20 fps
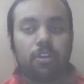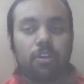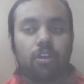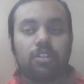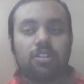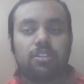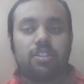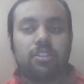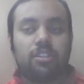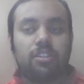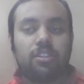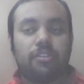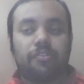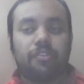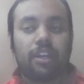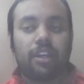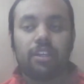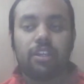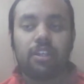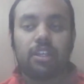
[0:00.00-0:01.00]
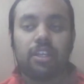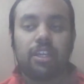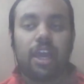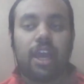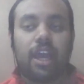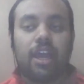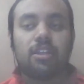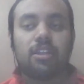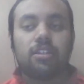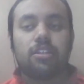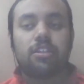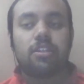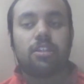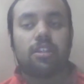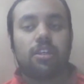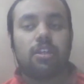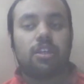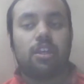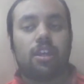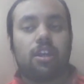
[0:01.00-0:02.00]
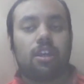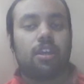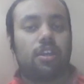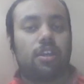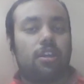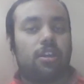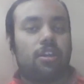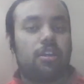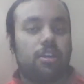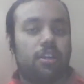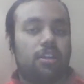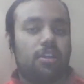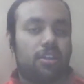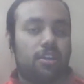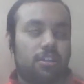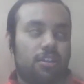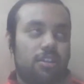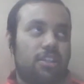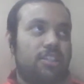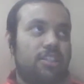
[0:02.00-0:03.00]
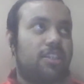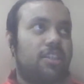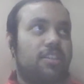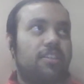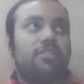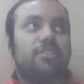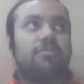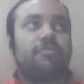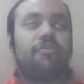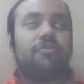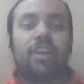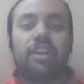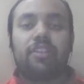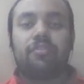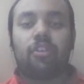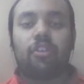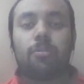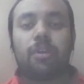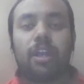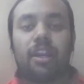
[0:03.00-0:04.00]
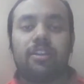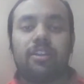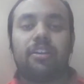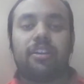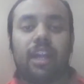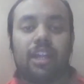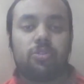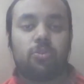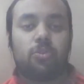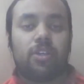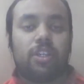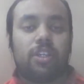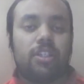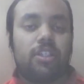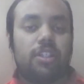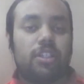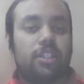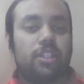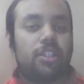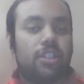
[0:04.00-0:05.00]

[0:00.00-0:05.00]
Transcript: Because the friend he has, he uh, is his friend from undergraduate.